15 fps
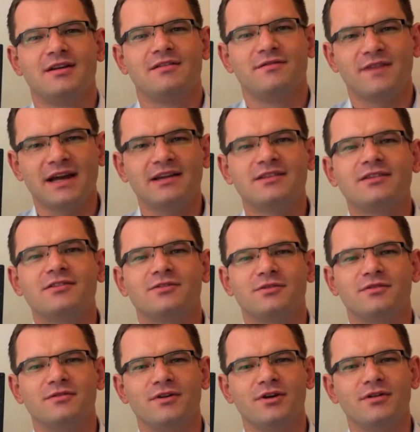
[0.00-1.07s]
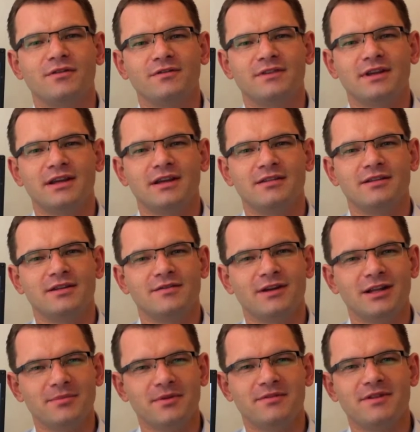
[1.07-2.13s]
factors are involved in the
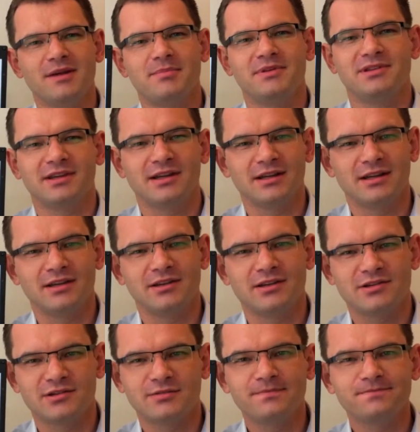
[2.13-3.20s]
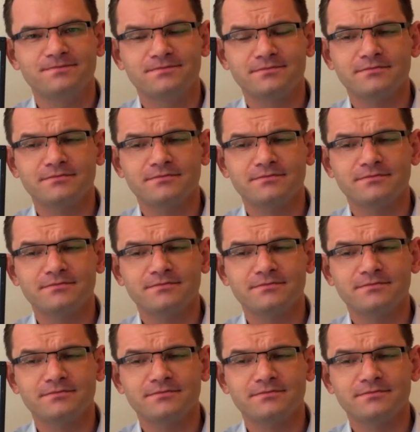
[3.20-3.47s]
development of that particular condition.